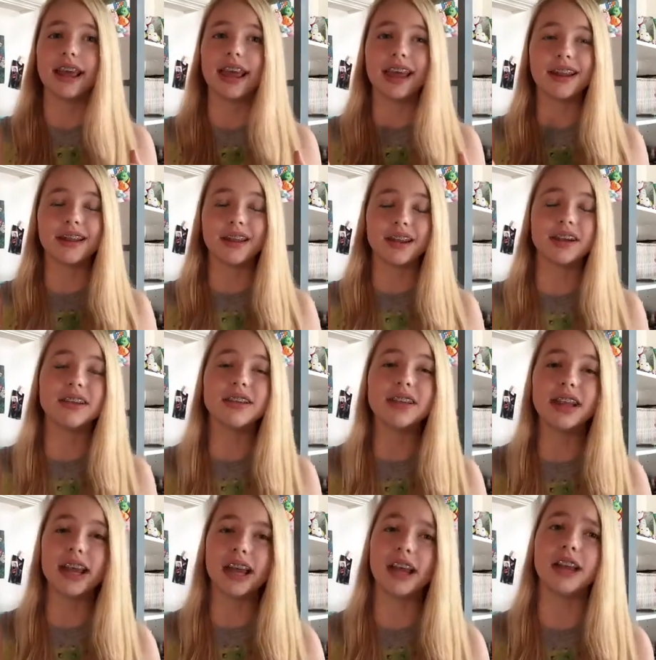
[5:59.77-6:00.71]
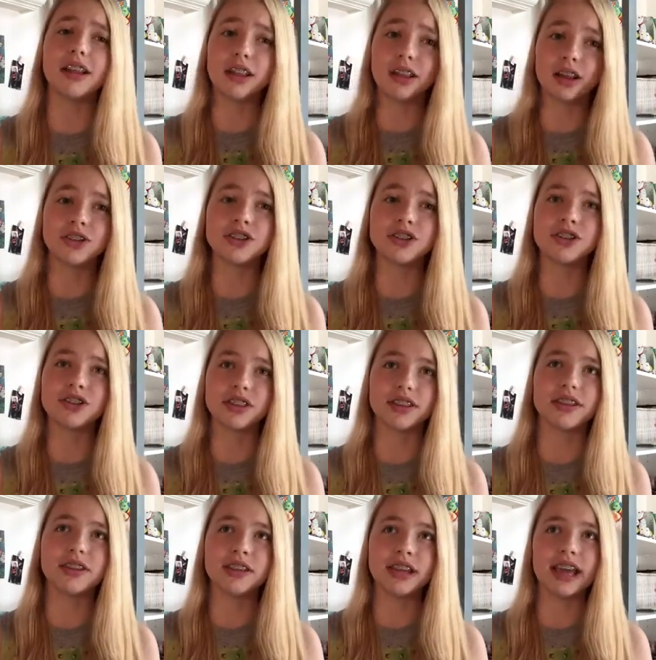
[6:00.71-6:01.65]
and luckily I had lunch
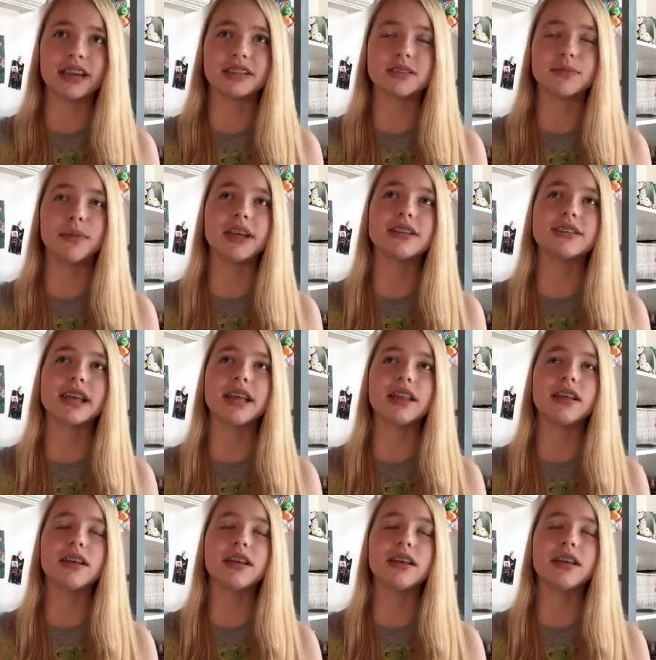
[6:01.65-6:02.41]
next because I